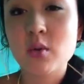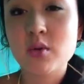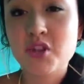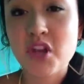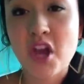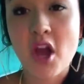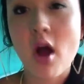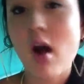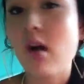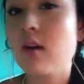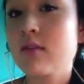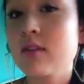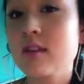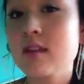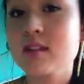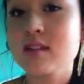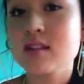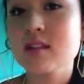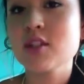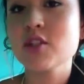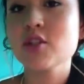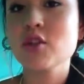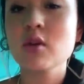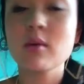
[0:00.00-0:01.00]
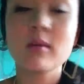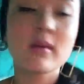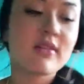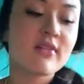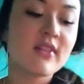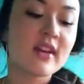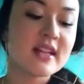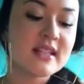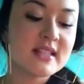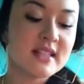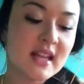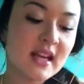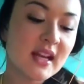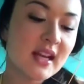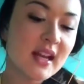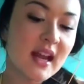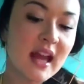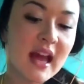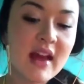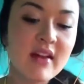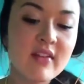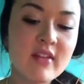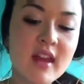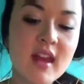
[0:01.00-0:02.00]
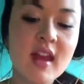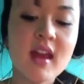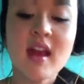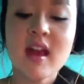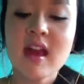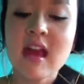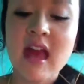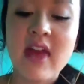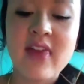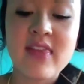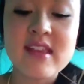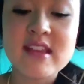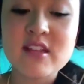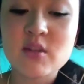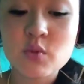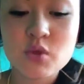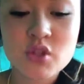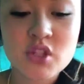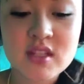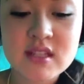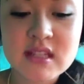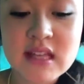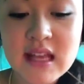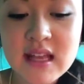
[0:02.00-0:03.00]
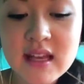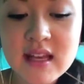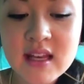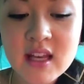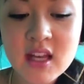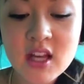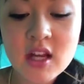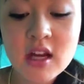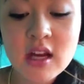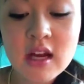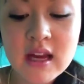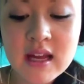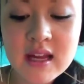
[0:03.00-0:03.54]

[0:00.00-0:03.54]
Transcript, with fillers: which I obviously do, but if I didn't have it and these were just in here,